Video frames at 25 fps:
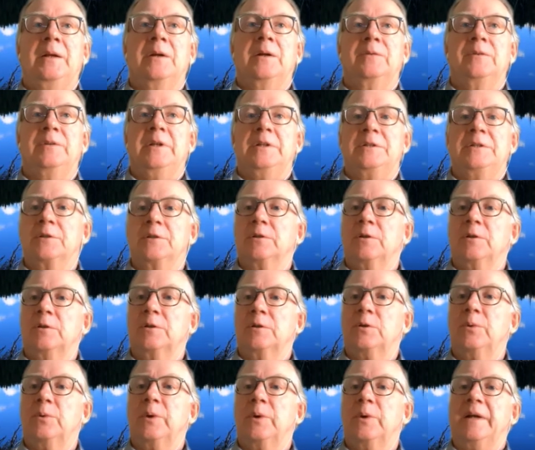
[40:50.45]
digital
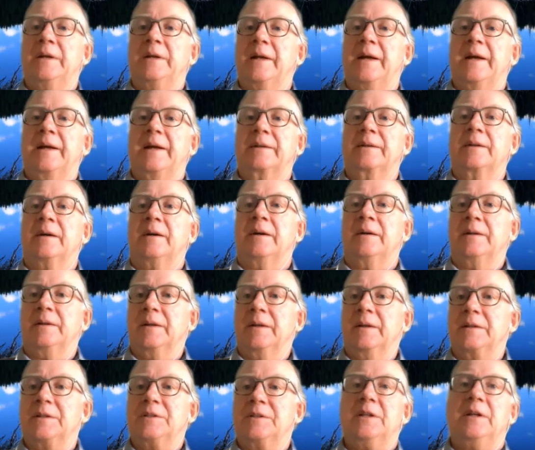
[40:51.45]
twin
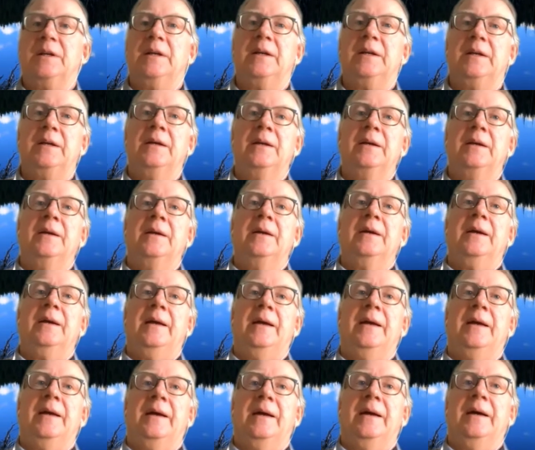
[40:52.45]
technology
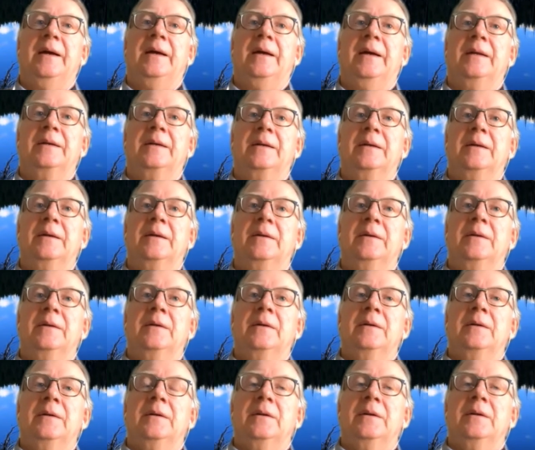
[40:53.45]
and,
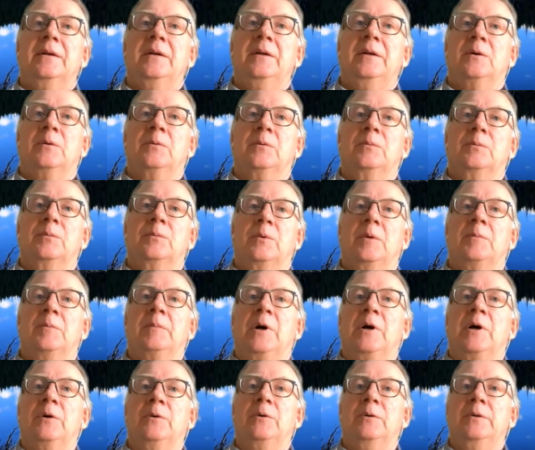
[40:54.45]

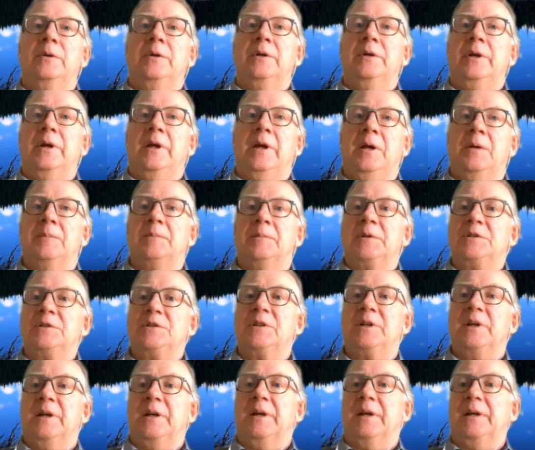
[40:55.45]
remote
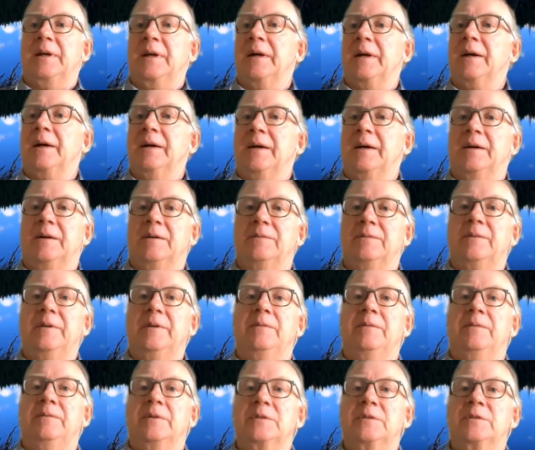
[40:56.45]
imaging of
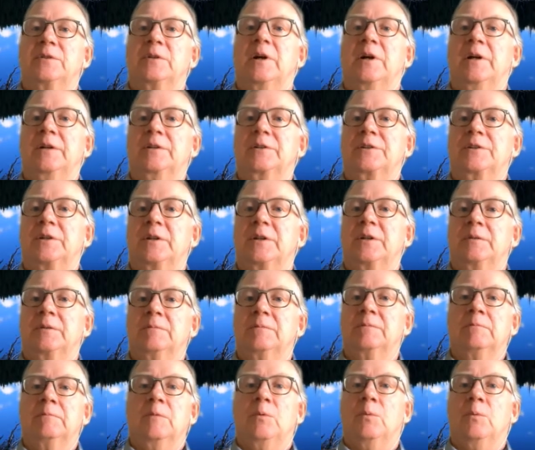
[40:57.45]
infrastructure
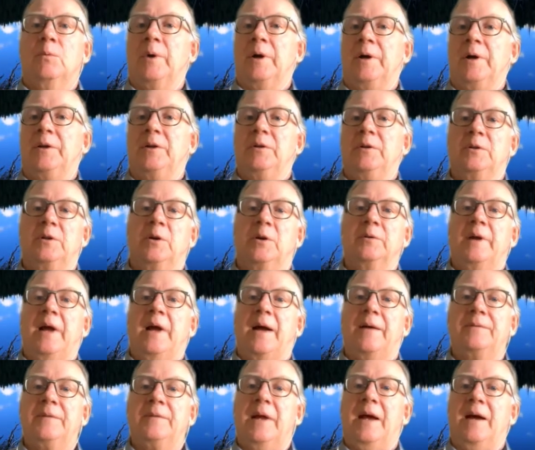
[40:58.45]
where you don't
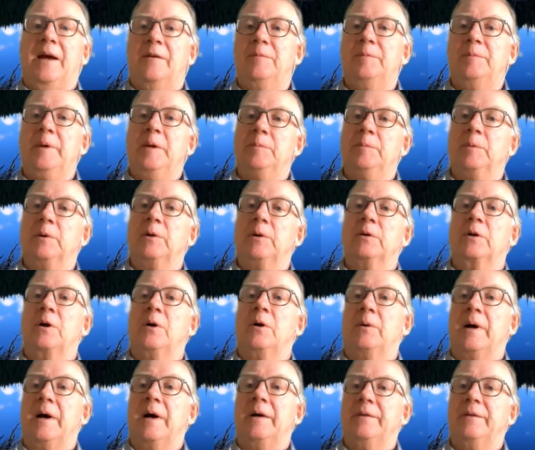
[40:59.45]
have to have people
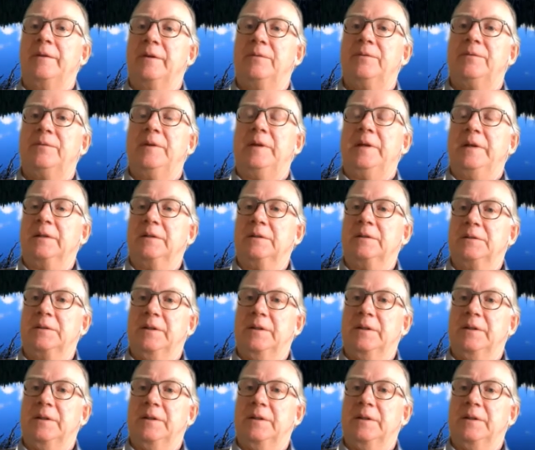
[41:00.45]
go out in the field